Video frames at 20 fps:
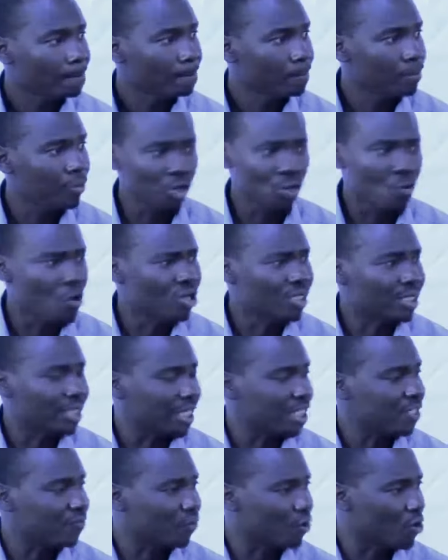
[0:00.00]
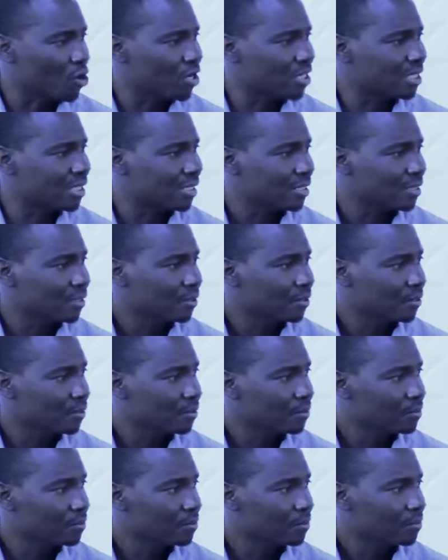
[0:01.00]
You won't kiss frogs.
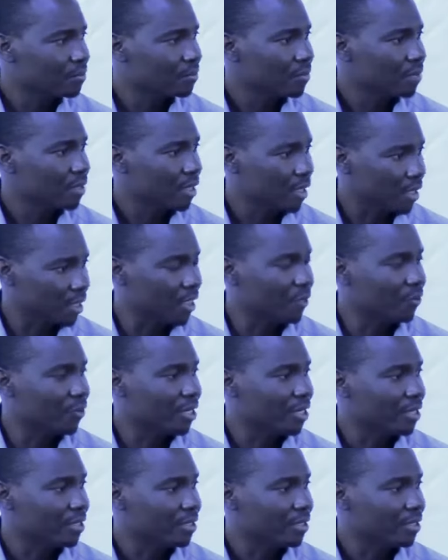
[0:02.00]
Hallelujah.